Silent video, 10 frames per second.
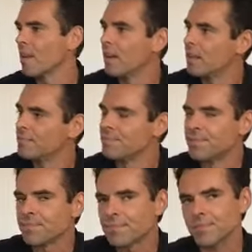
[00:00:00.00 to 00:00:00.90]

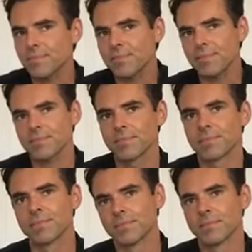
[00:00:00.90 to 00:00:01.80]

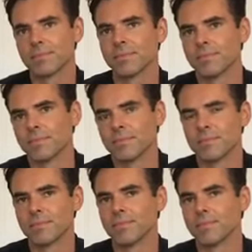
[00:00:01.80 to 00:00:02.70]

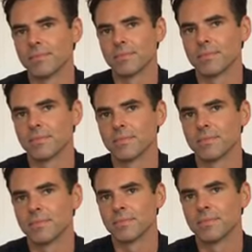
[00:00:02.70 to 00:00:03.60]

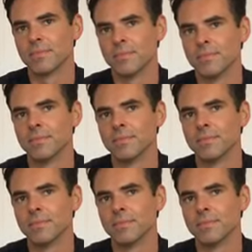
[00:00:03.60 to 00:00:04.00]
No words are spoken by the person on screen.